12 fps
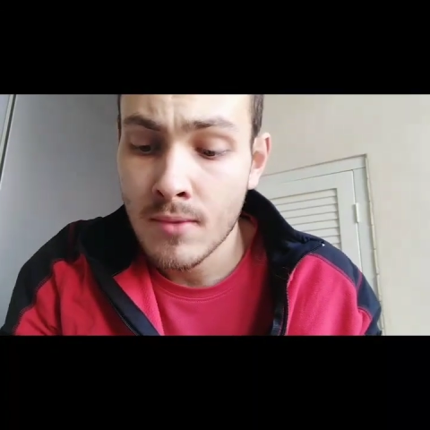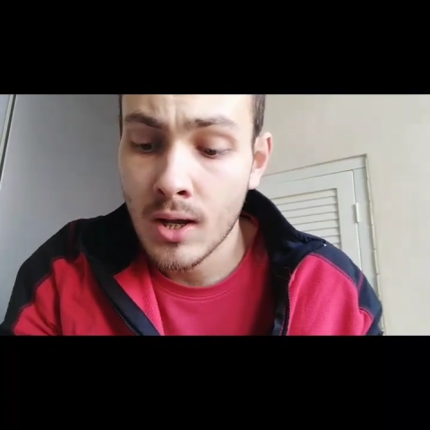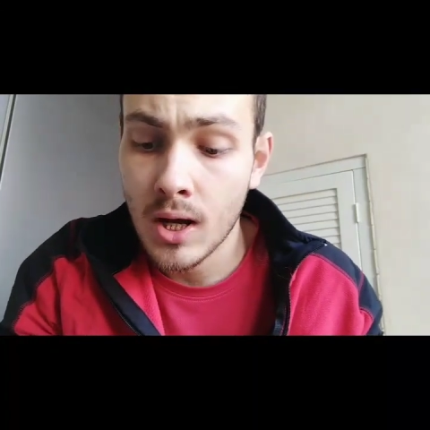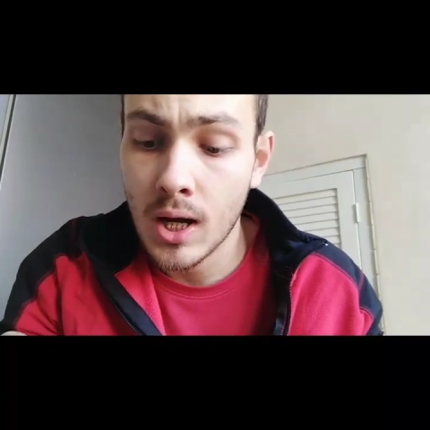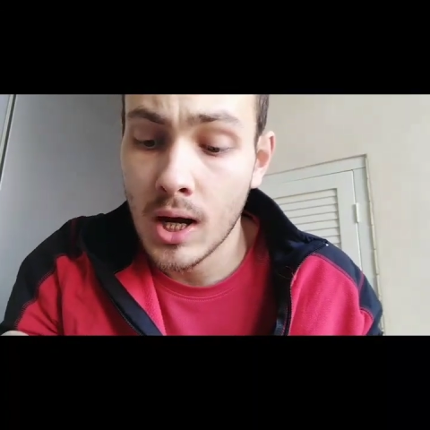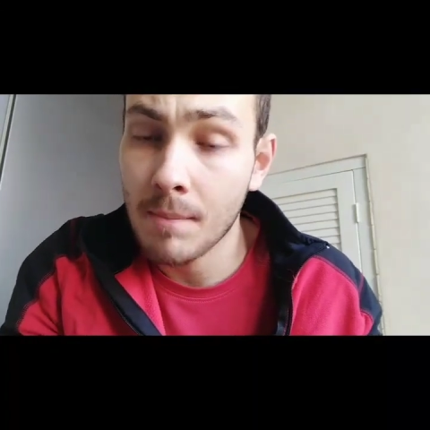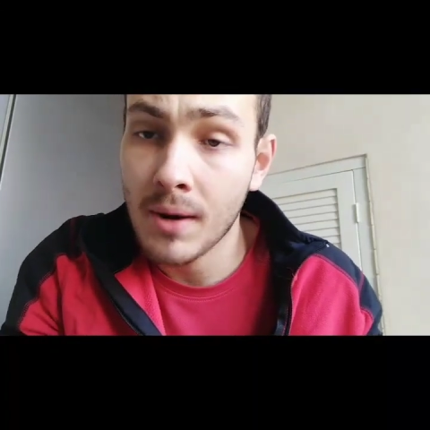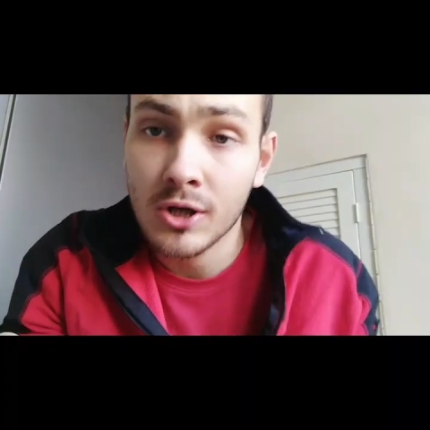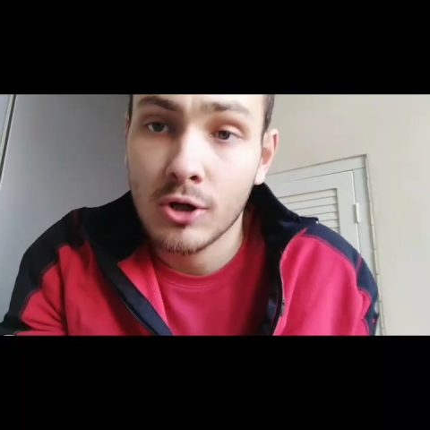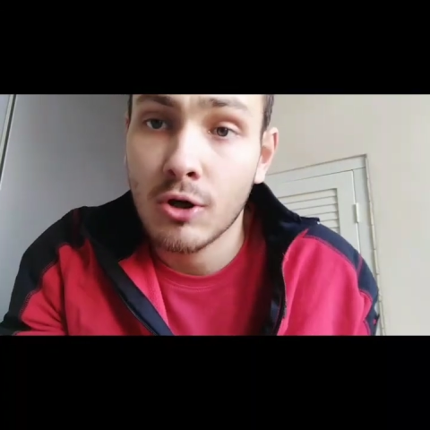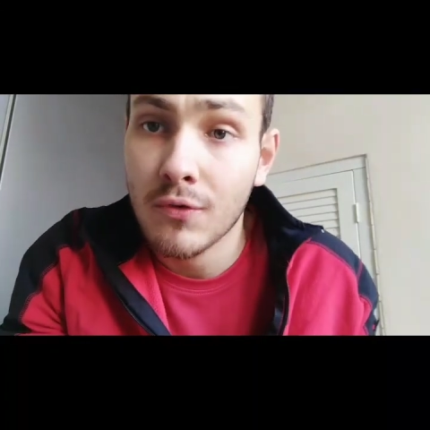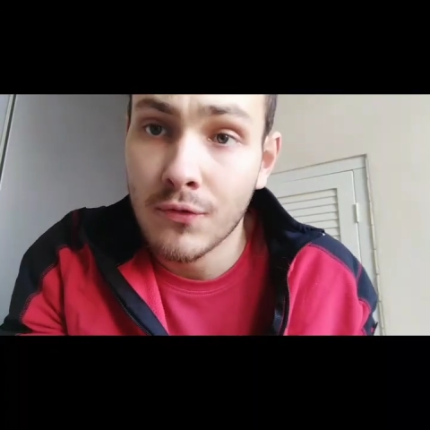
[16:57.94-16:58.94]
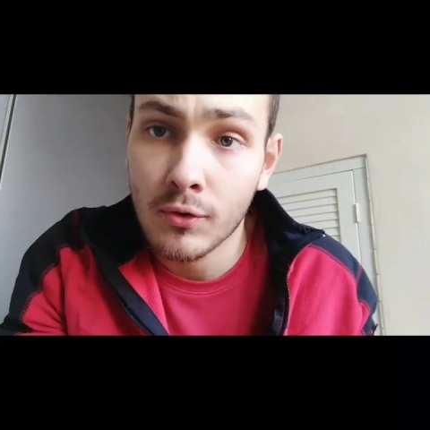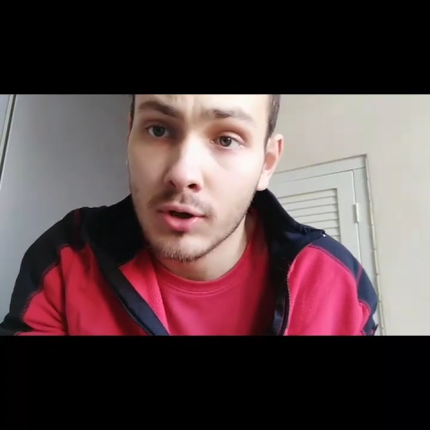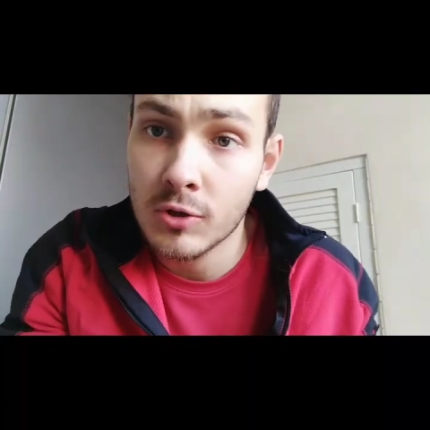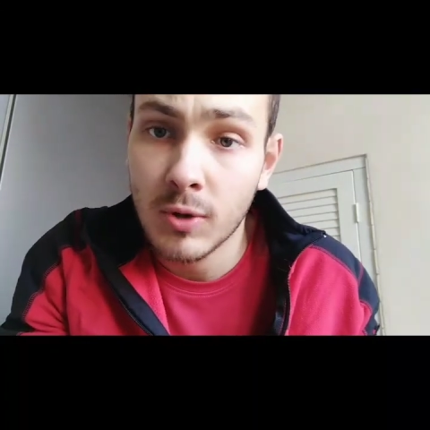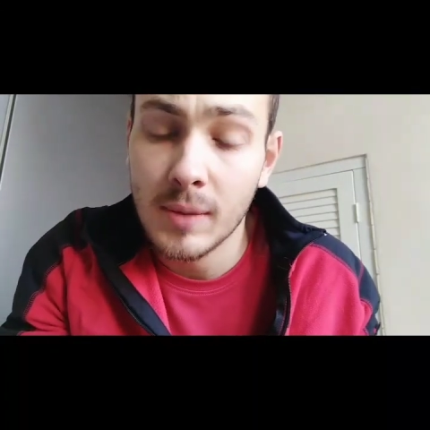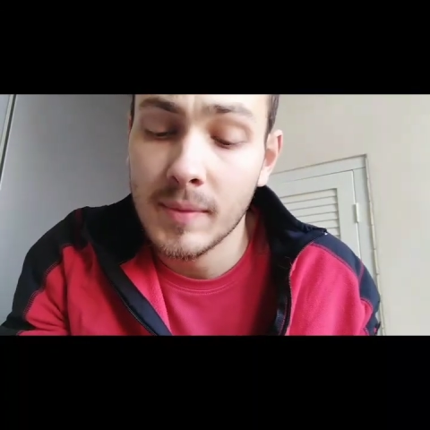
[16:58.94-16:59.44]
I might go for a
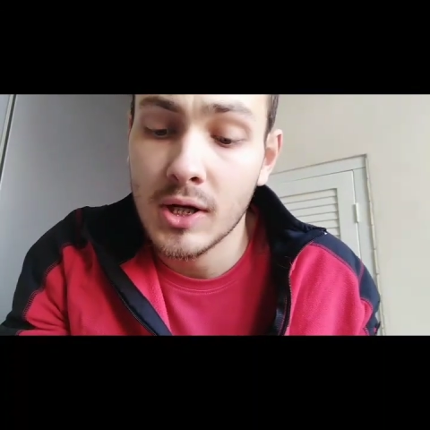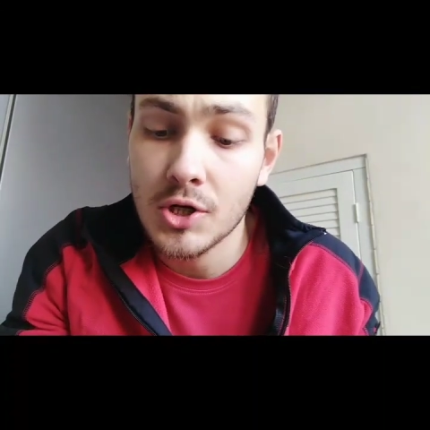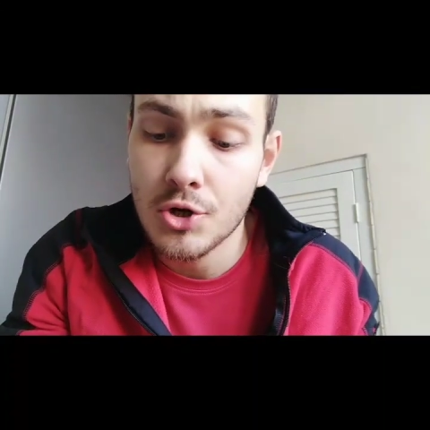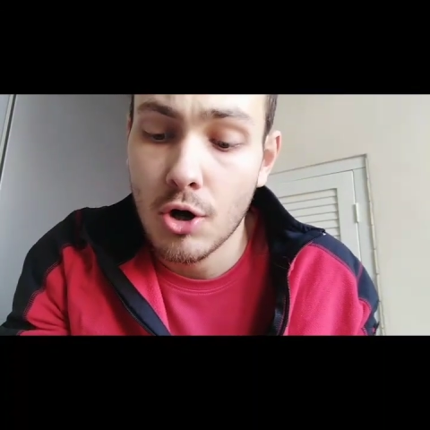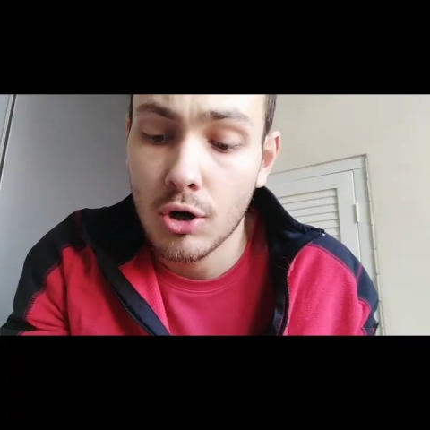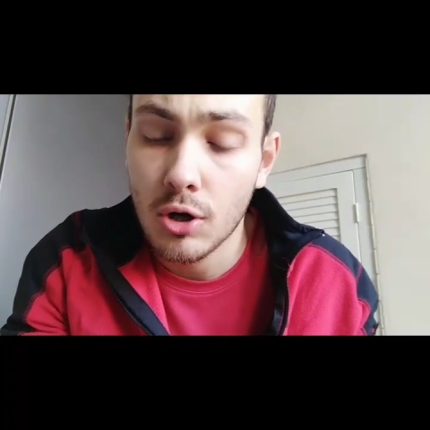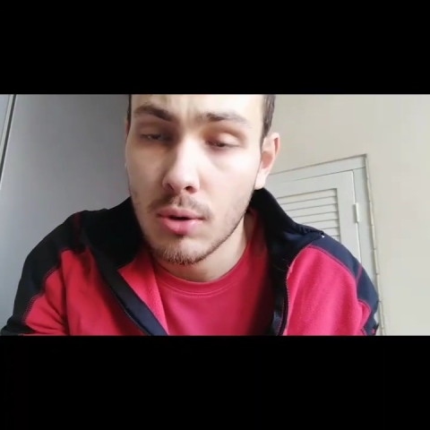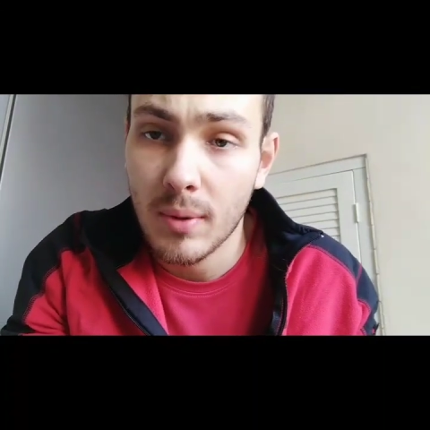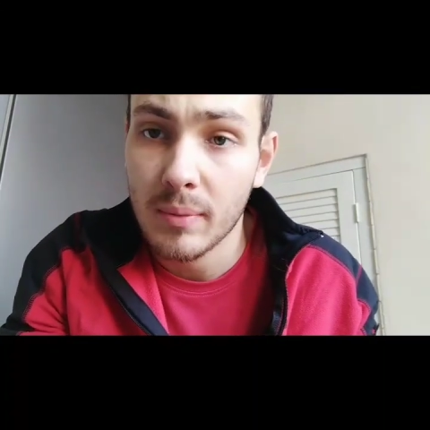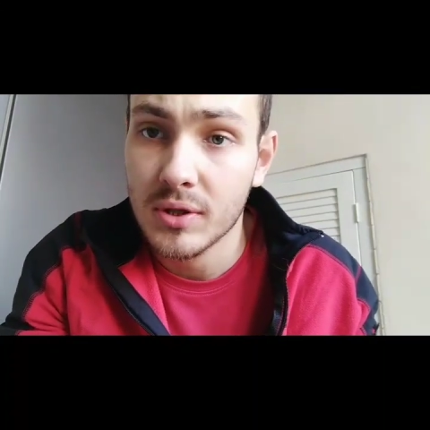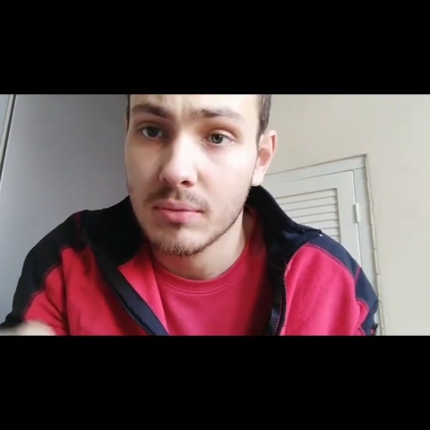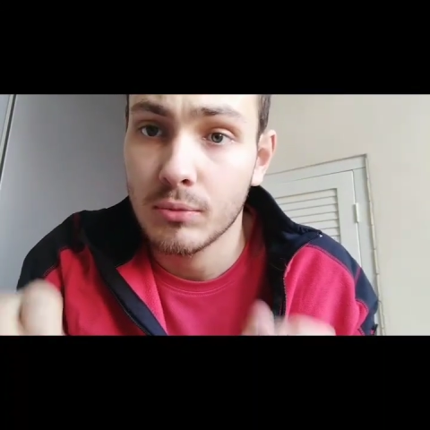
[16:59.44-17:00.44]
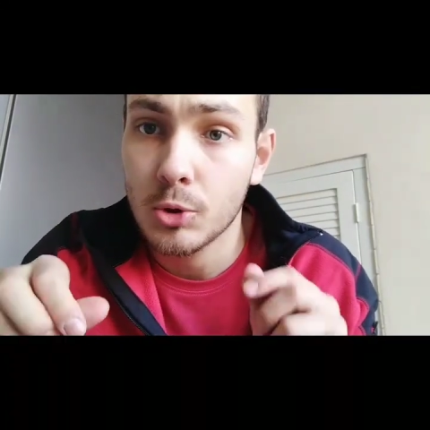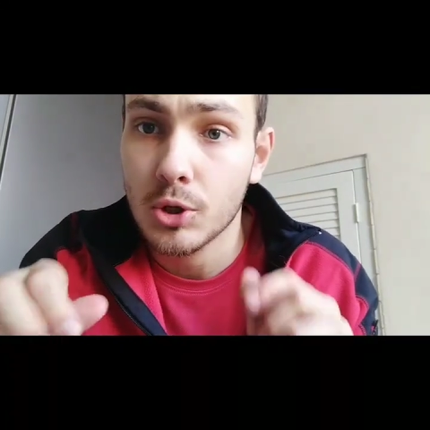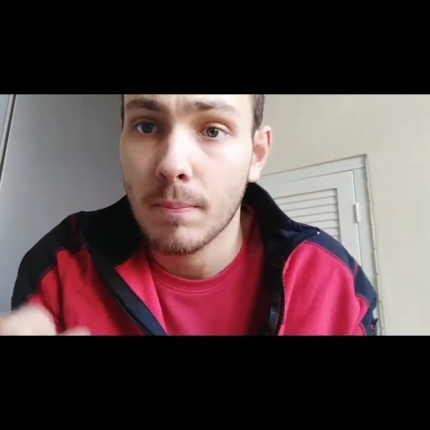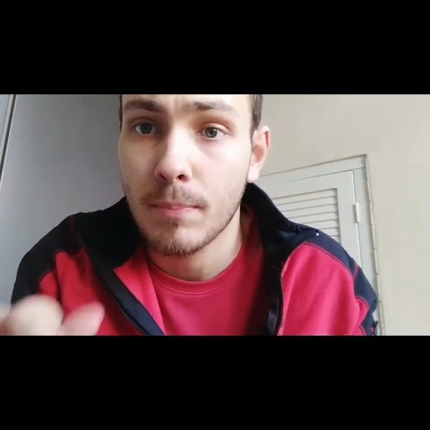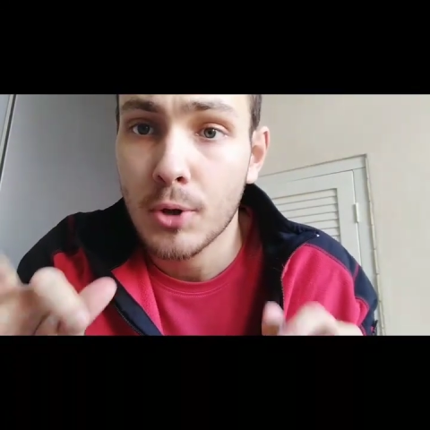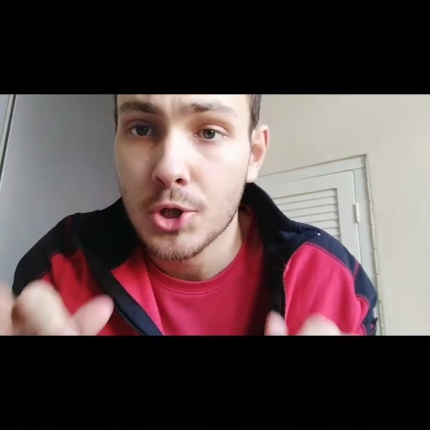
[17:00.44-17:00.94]
20-minute jog, or maybe do
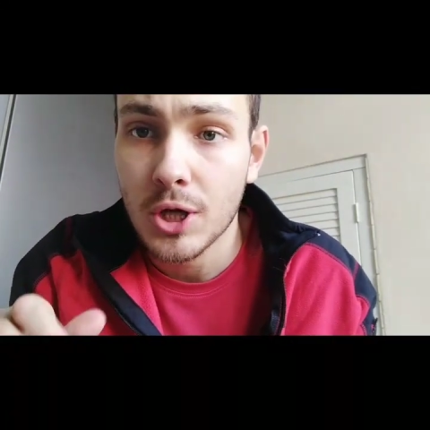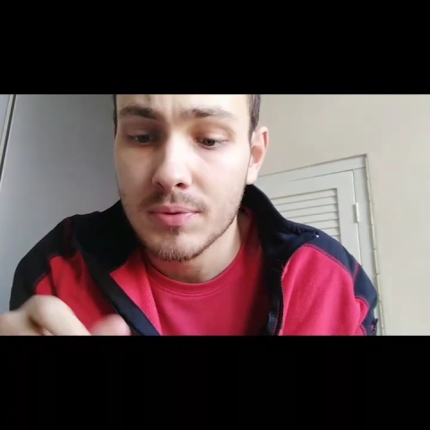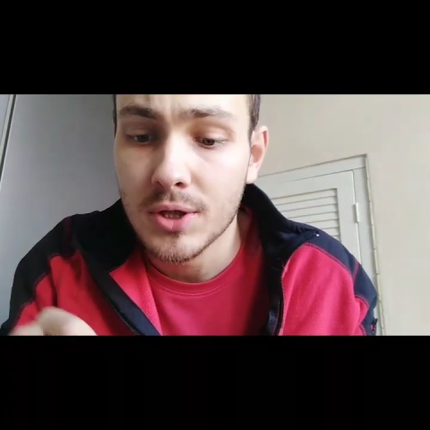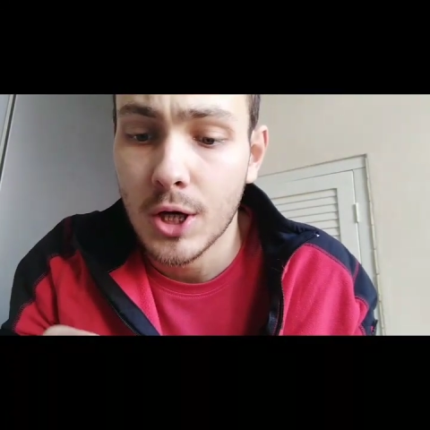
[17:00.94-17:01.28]
some push-ups at